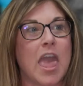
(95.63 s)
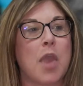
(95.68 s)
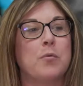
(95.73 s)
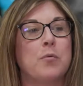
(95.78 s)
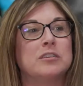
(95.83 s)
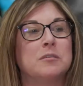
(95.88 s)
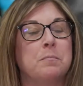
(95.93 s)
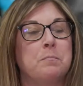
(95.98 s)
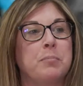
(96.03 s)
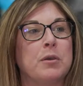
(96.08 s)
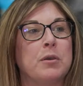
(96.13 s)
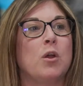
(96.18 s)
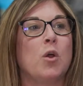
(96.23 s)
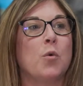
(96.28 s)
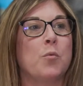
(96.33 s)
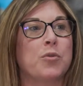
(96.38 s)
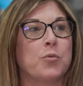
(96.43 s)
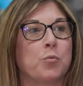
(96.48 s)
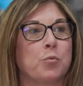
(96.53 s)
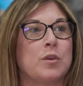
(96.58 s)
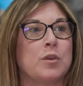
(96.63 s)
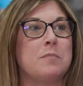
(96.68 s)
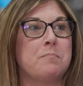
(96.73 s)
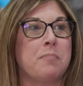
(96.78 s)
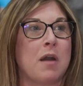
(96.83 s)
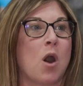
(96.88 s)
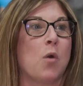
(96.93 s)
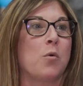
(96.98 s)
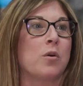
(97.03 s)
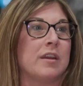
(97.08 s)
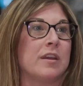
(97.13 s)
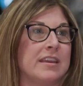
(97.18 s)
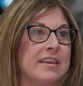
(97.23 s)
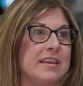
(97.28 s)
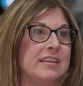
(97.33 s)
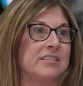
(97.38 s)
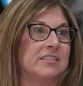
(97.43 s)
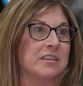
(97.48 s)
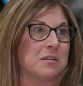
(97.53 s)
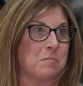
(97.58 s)
It was built with Repower
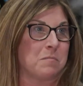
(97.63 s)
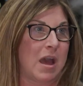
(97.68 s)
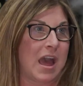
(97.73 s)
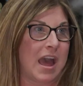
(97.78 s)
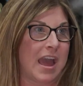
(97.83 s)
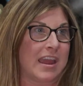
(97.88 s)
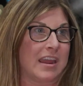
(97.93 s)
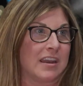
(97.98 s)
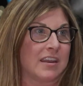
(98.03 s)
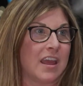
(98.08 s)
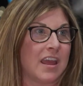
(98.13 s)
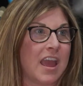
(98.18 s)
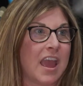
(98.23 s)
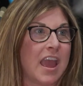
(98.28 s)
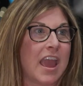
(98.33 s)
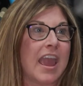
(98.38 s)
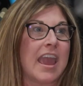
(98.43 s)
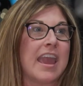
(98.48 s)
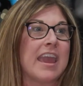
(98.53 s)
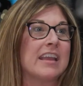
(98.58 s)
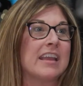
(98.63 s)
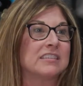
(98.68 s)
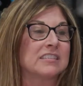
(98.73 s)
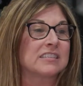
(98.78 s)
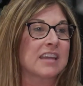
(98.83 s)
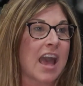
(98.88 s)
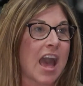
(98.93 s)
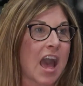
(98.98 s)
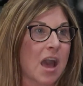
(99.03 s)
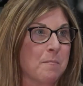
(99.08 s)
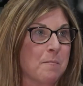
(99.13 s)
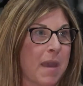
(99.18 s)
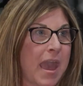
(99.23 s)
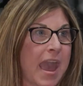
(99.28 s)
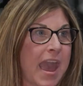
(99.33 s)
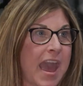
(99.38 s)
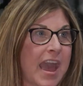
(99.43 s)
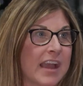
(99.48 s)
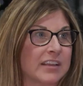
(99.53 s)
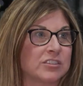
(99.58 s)
East in mind. It's
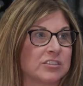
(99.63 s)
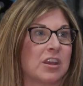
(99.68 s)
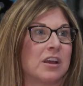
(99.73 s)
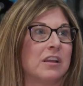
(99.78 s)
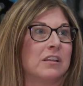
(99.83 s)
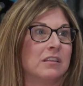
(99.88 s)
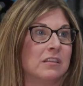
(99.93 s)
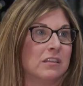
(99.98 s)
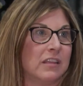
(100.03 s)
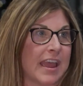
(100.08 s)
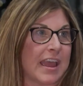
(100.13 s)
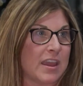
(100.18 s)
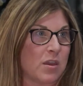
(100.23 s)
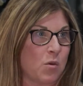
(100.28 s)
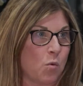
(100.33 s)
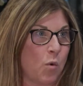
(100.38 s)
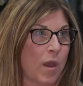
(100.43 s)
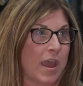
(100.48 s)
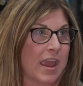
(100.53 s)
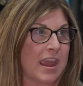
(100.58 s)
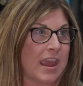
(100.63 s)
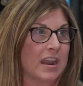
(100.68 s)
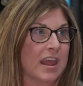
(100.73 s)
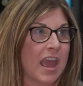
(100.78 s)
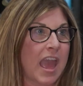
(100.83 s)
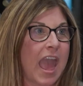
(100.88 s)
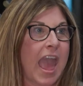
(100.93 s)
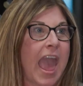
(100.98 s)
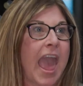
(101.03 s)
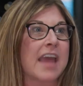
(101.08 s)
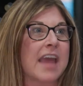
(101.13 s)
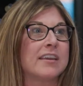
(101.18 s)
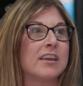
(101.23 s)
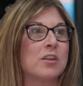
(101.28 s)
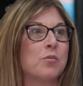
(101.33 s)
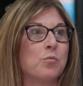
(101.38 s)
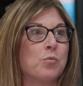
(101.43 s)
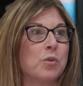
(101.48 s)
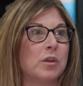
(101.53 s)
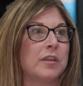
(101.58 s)
compact, lightweight, and
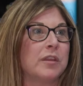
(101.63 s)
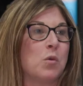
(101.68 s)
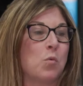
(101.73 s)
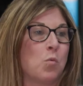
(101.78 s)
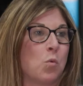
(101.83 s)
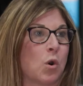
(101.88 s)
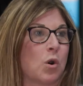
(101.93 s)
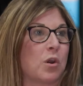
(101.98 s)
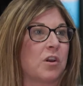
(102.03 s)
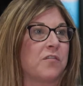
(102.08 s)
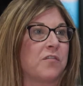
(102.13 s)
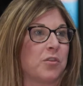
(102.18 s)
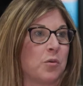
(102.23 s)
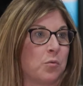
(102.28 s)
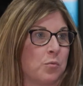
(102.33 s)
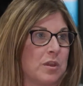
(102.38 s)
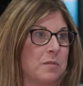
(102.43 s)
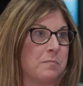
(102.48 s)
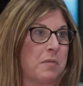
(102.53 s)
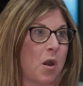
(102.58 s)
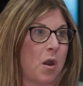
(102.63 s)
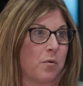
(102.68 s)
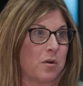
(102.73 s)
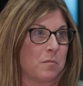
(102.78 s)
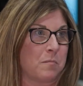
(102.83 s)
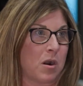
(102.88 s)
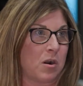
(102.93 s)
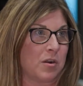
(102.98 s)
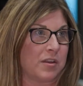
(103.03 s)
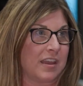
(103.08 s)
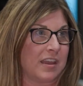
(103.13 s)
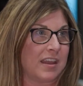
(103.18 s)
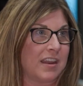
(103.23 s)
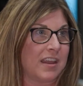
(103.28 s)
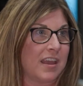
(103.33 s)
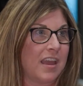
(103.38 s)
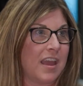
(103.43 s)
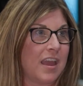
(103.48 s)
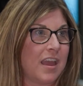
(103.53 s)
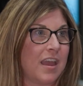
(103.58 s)
can really work for the repower market.
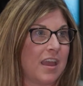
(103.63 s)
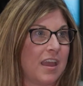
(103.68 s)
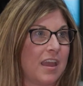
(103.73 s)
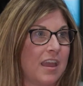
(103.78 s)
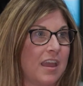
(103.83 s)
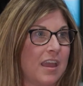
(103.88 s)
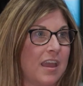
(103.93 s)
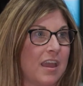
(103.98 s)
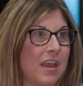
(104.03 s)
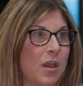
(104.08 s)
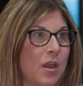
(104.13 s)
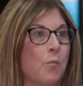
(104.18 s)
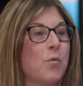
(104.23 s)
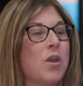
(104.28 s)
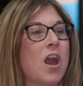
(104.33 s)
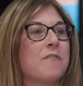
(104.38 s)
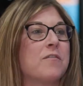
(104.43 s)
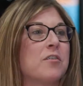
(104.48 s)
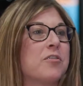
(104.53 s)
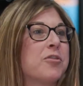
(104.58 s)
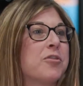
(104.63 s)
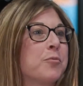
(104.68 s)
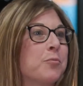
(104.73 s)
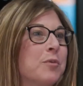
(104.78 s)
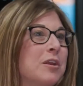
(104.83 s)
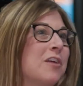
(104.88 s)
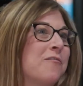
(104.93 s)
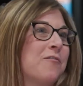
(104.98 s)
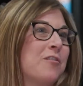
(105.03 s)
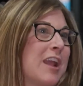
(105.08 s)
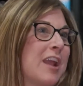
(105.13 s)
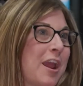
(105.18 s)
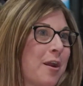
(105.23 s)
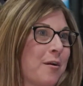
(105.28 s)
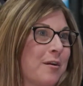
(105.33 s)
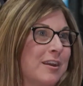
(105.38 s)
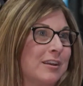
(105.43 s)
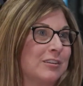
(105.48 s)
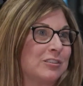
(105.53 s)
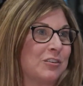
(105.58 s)
We offer three different
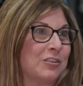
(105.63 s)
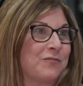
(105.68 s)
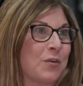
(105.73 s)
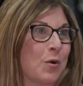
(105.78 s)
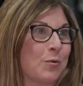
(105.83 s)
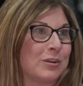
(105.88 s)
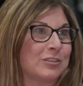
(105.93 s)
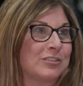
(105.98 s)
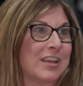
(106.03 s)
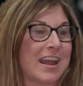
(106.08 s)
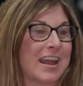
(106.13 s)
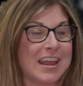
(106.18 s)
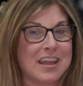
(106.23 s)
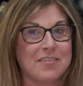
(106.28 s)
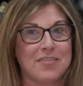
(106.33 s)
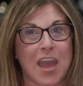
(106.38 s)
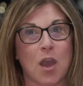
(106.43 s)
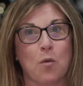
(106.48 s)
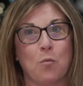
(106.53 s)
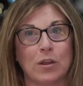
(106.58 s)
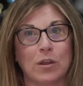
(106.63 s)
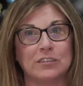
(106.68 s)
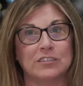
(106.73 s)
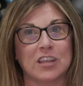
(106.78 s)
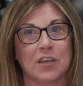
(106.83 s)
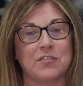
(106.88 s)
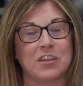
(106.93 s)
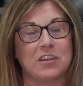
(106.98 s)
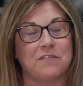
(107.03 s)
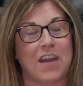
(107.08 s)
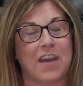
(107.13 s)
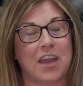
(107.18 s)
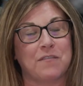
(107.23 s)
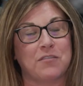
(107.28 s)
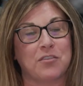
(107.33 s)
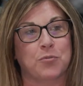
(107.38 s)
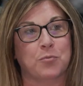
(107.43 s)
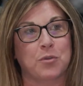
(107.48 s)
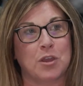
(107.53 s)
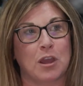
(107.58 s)
areas to focus on in that 175 to
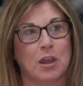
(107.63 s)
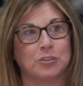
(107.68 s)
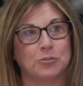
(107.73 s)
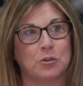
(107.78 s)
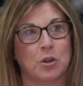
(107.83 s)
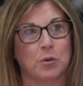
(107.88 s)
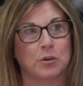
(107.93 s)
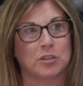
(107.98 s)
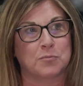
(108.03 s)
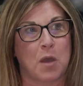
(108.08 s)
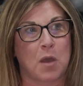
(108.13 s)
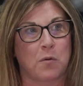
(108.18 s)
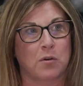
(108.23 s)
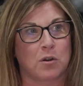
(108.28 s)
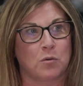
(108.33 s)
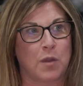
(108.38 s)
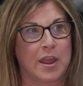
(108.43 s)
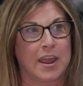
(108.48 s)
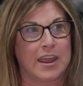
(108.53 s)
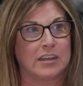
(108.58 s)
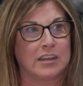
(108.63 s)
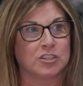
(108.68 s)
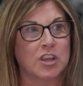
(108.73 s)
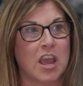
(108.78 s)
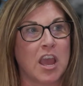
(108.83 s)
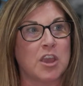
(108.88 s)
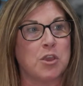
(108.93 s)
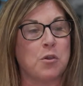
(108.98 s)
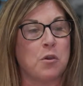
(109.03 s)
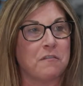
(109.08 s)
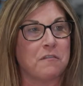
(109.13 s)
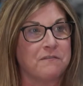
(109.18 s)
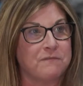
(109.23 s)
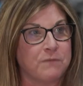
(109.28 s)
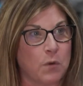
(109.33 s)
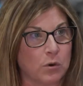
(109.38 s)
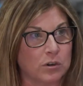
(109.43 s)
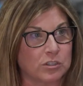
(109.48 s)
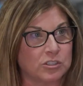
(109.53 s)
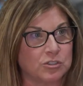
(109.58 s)
300 horsepower range. You have
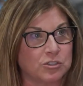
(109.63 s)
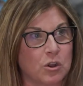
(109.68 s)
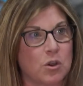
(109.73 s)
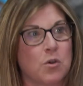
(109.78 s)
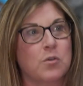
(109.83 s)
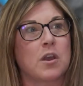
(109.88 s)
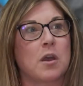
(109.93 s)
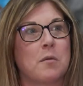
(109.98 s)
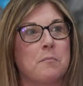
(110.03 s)
four stroke,